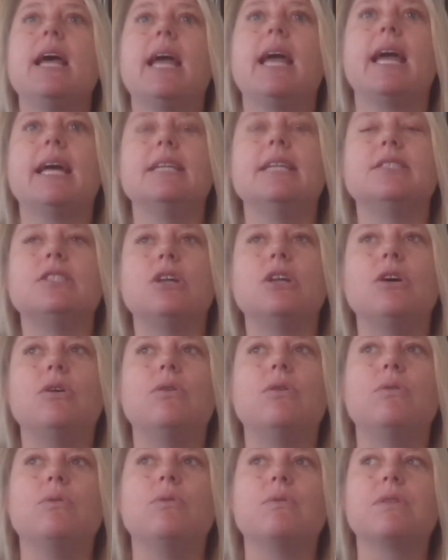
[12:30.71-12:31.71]
And
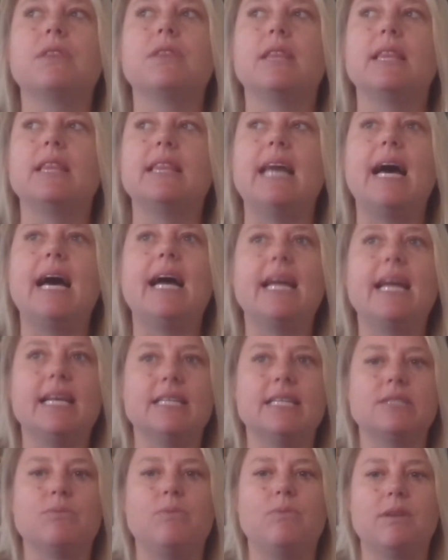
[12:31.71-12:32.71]
so that
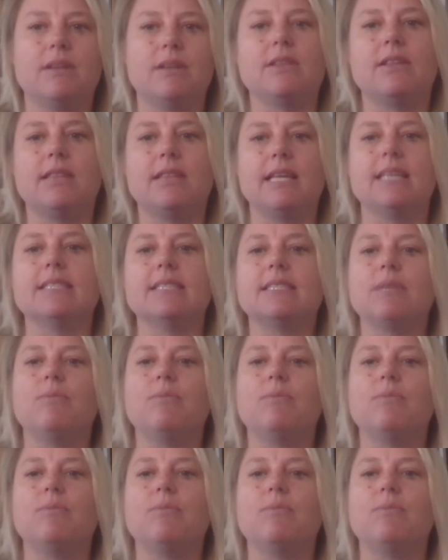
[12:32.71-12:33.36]
is one of the things